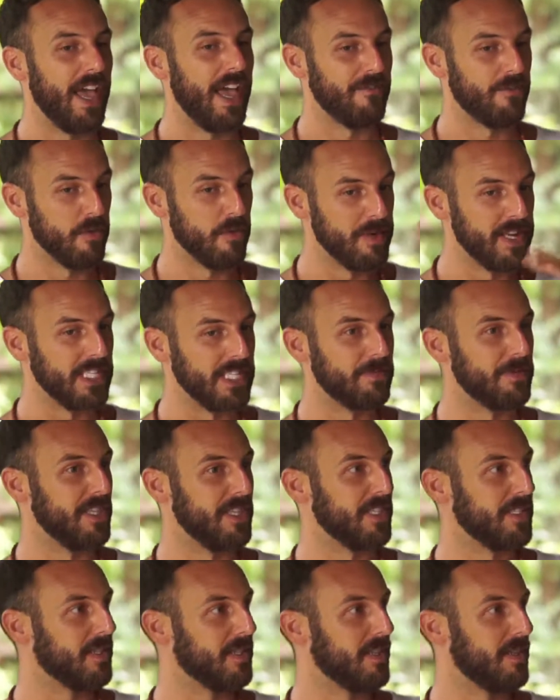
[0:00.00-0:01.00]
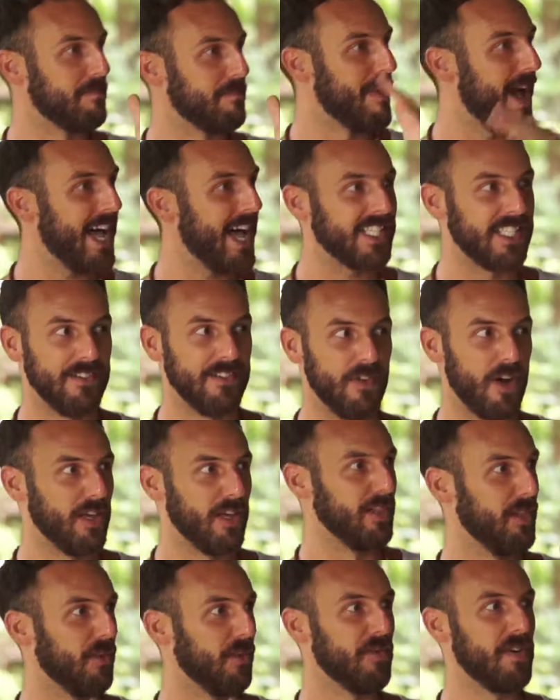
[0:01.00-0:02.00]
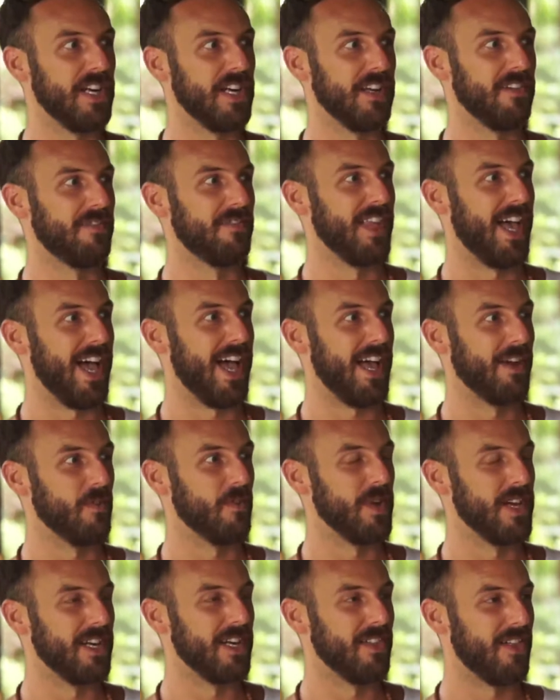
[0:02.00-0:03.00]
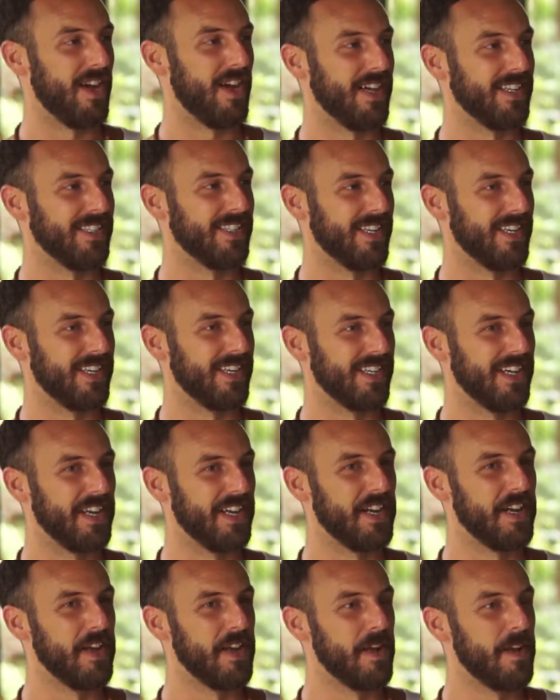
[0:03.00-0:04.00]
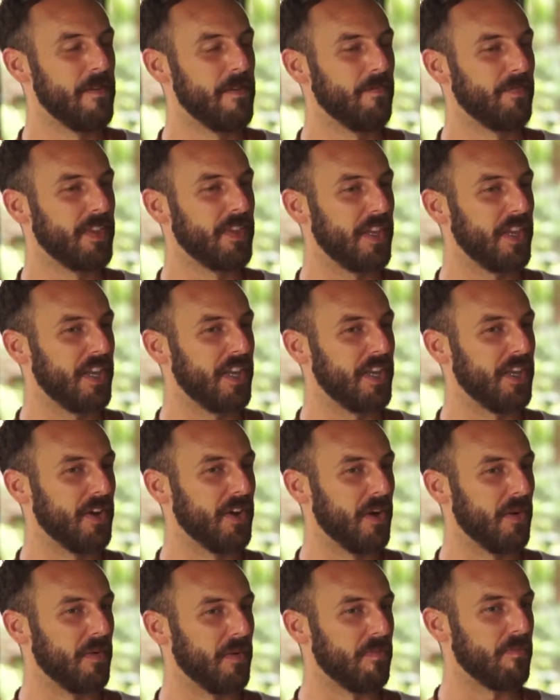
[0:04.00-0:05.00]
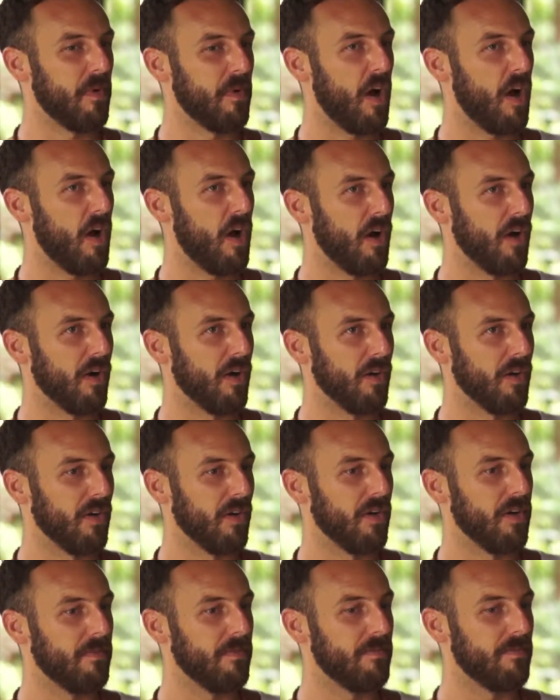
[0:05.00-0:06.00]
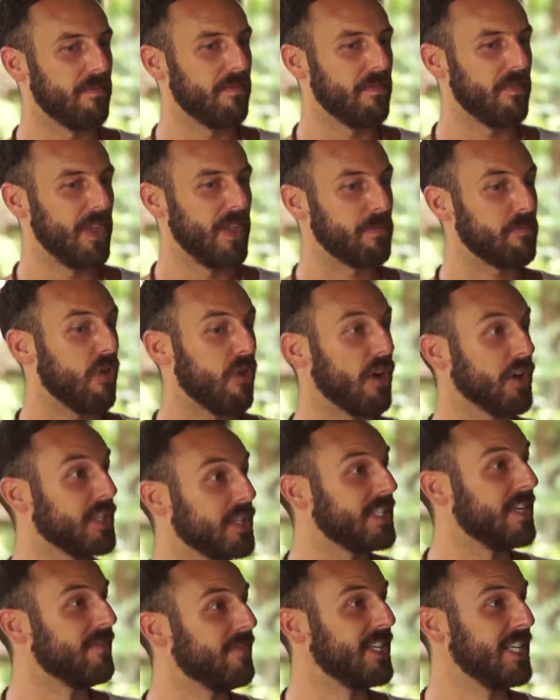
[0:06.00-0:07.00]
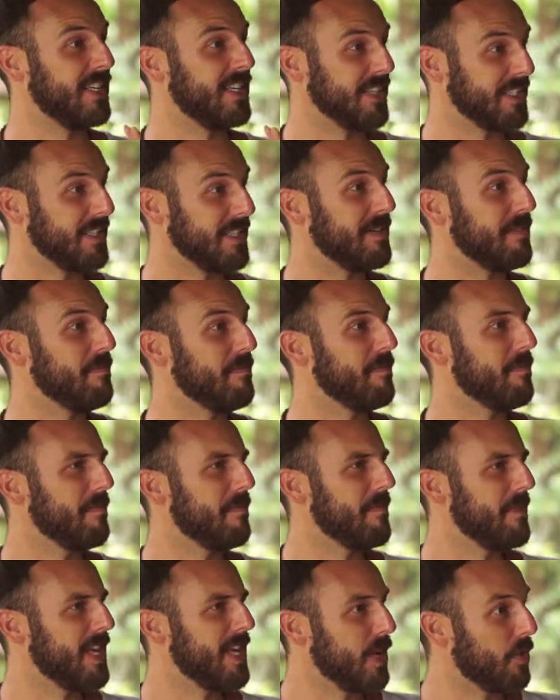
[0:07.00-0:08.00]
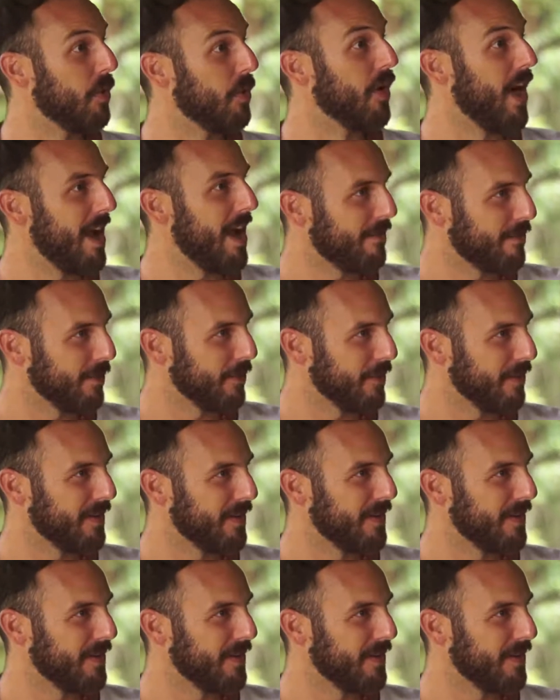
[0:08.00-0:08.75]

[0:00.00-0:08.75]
And for me, it's been this massive unlearning of that and realizing, you know, our productivity doesn't equal effort.